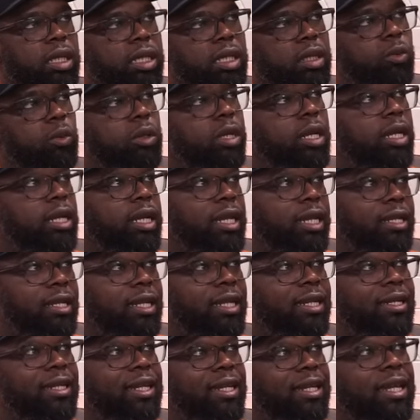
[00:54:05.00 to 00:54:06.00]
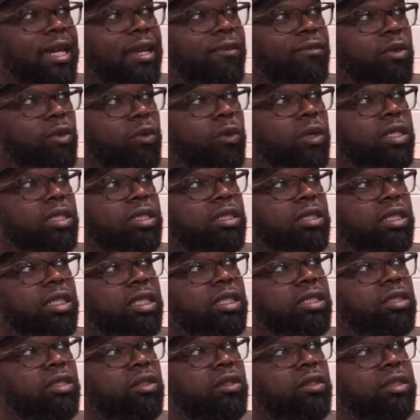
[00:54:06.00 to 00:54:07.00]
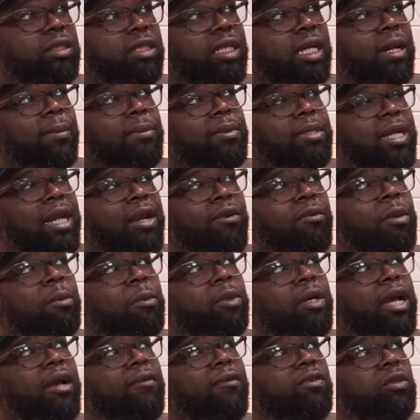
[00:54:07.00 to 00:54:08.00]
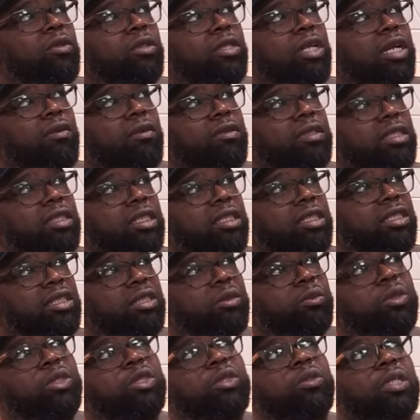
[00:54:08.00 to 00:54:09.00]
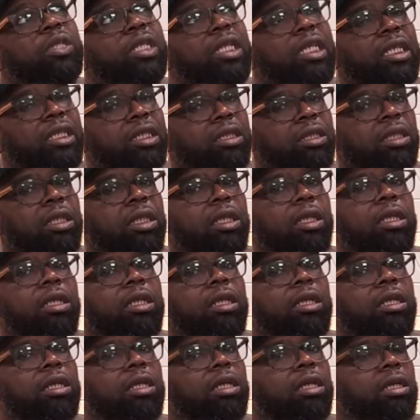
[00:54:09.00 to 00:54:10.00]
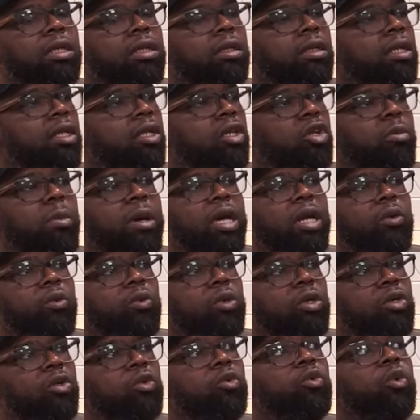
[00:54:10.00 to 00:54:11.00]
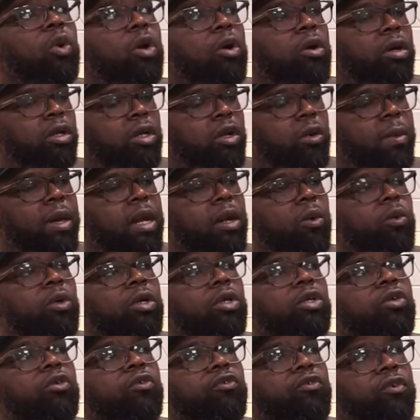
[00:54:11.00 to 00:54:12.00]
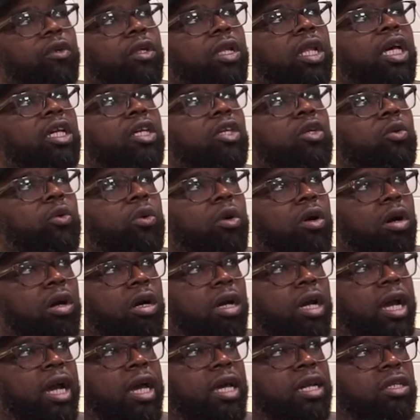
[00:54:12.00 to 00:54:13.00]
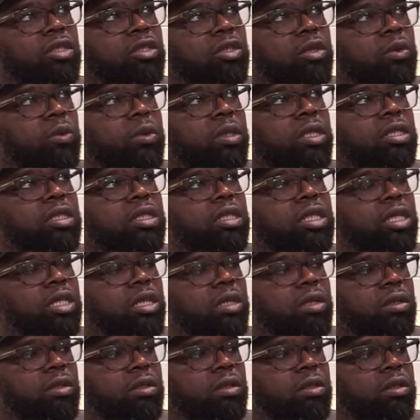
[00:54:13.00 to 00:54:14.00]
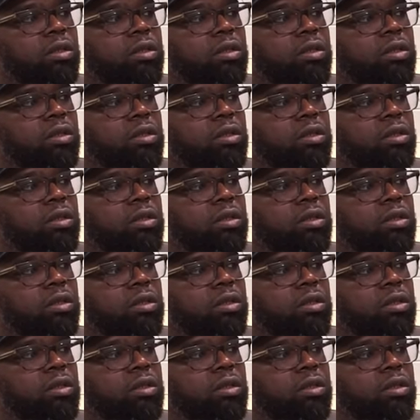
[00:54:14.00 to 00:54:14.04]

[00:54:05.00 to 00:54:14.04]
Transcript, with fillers: and it would and it did have you question things certain times. And I remember having those conversations with you, like no matter where you no matter where you feel like you are, God is always there.